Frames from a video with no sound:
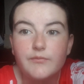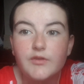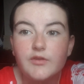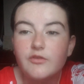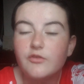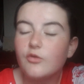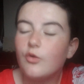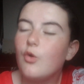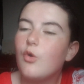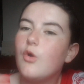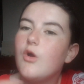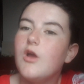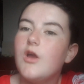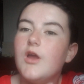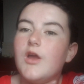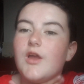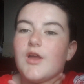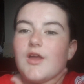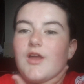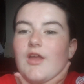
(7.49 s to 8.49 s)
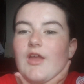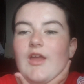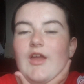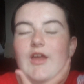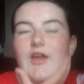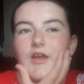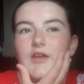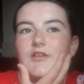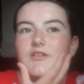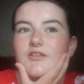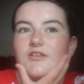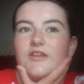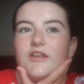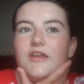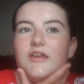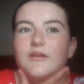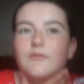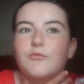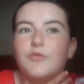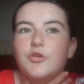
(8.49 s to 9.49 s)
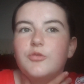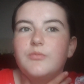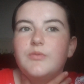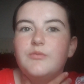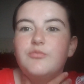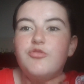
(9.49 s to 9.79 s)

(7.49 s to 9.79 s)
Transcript: So today I'm going to be